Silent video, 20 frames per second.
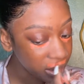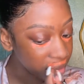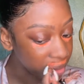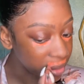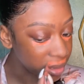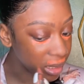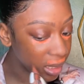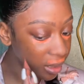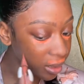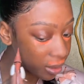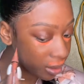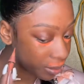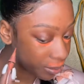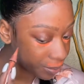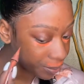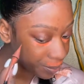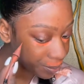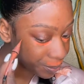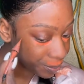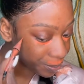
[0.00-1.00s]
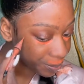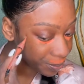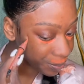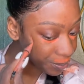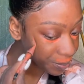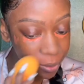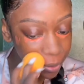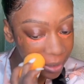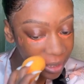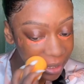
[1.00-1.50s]
damn,
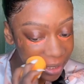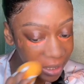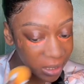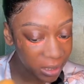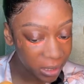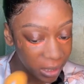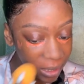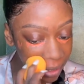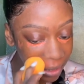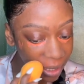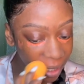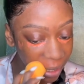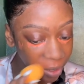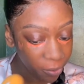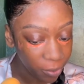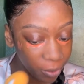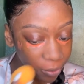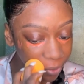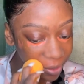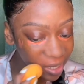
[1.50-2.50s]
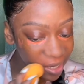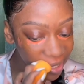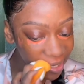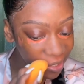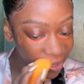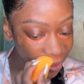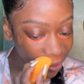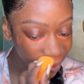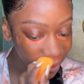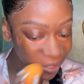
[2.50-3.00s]
so this is it? Like, we're really
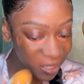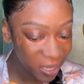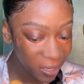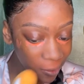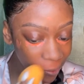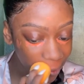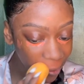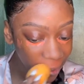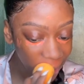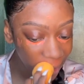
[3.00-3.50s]
adulting?